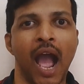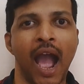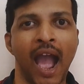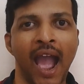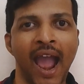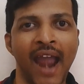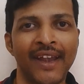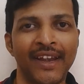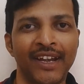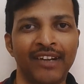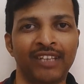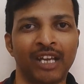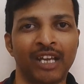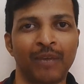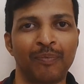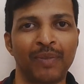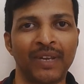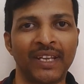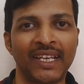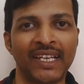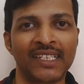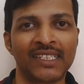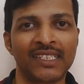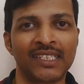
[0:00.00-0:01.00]
and its
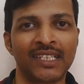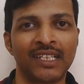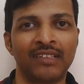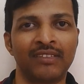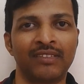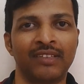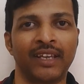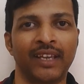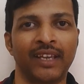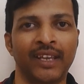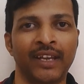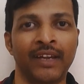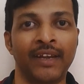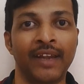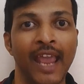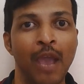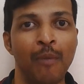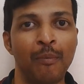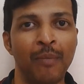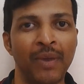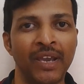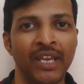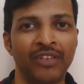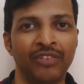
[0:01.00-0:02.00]
applications in
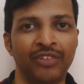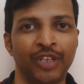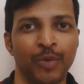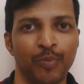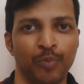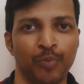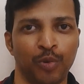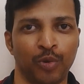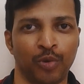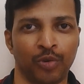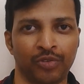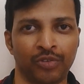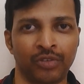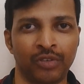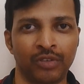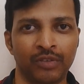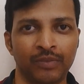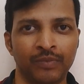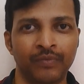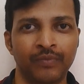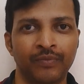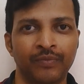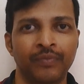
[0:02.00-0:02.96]
MIS reports.